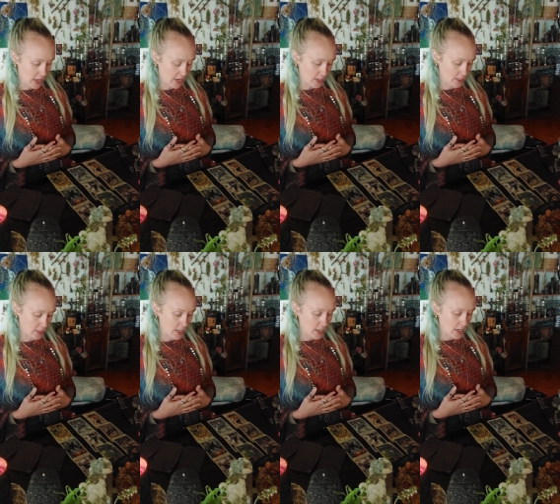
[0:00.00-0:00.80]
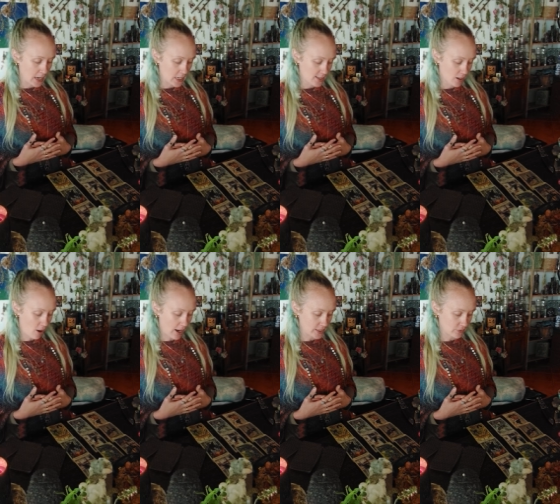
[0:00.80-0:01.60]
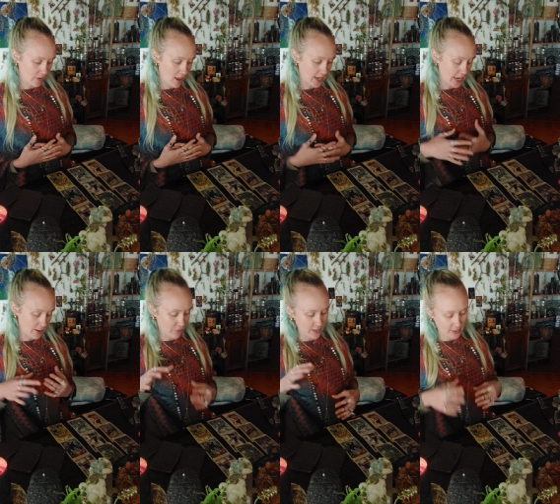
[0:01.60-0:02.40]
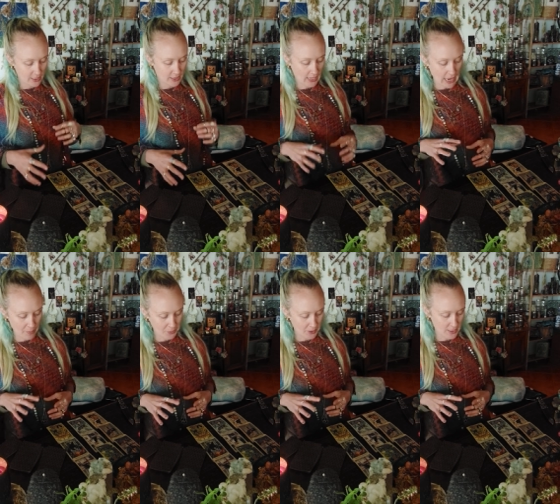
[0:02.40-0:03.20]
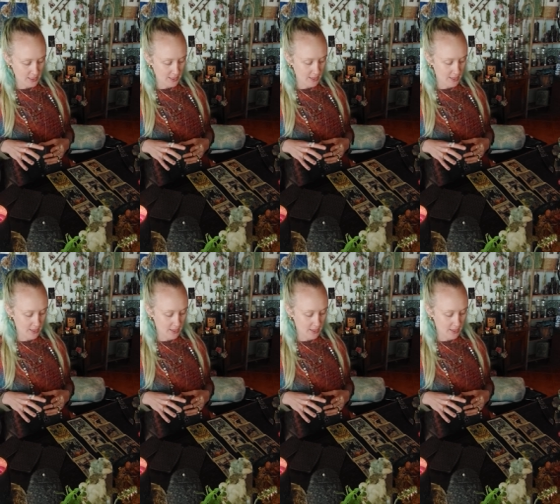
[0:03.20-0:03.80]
And it's kind of like everything that happens